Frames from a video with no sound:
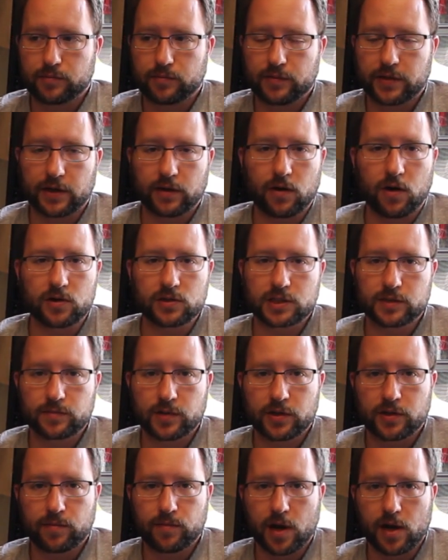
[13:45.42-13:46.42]
There are some
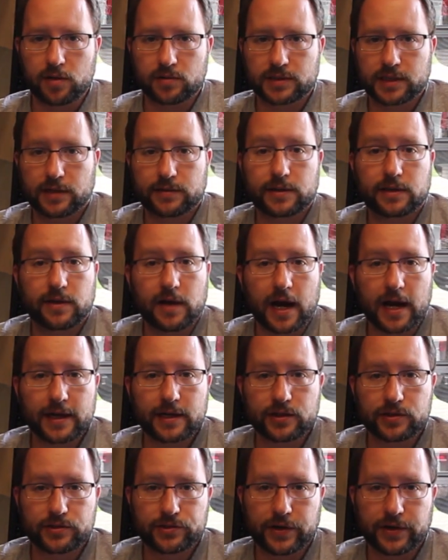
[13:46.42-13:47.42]
other models out there,
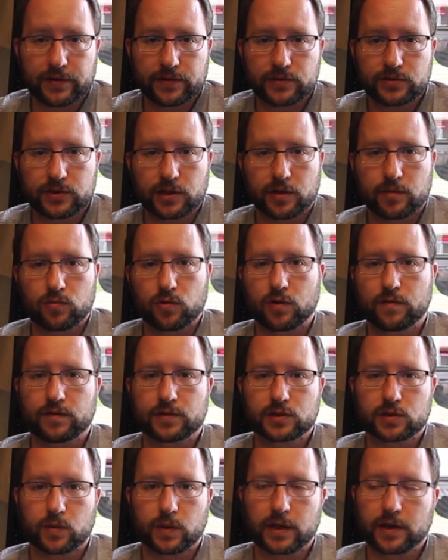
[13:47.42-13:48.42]
hiker trailers, that are more of
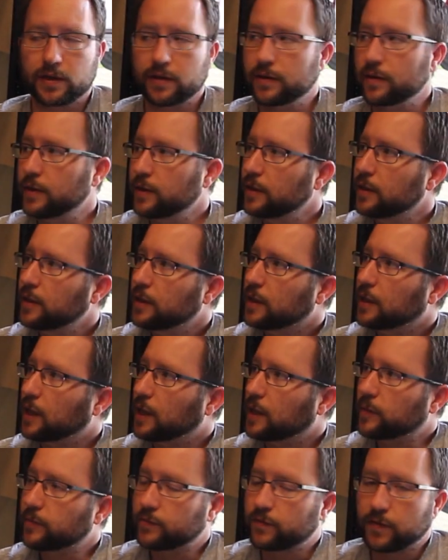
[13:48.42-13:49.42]
a square
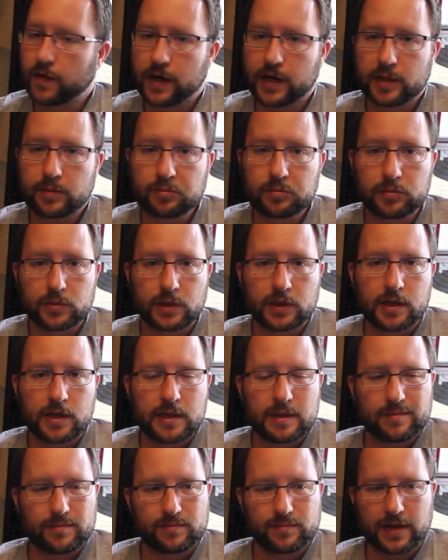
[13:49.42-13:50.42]
frame.
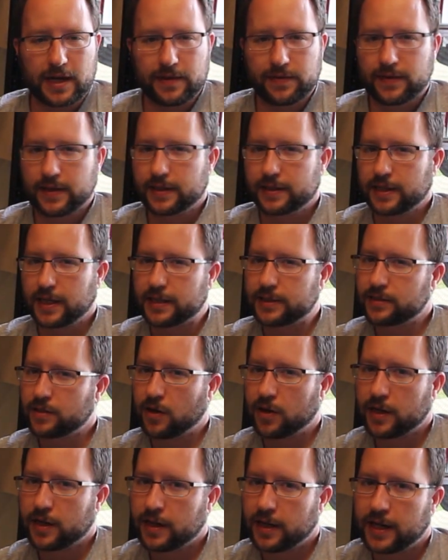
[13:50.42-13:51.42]
I think they
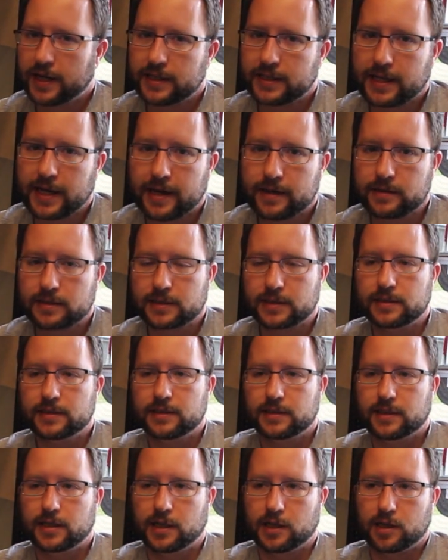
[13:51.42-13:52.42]
start at $8,000,
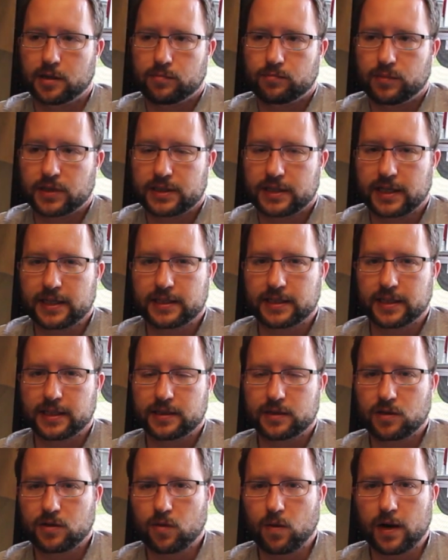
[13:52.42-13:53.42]
but they
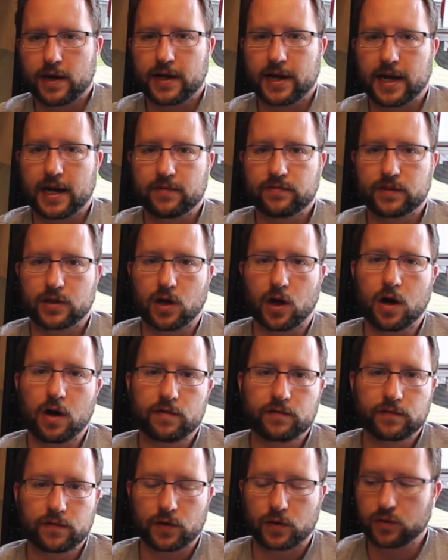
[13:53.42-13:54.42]
didn't quite have the
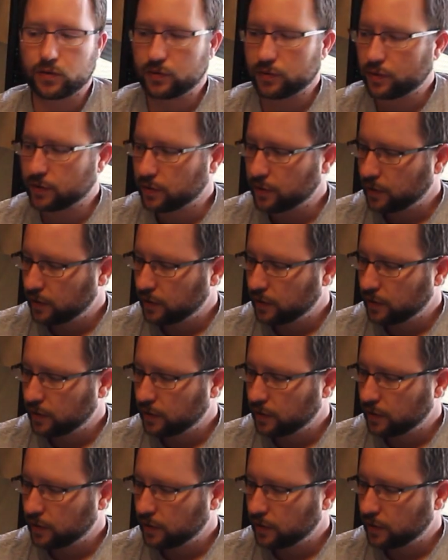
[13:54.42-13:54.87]
off-road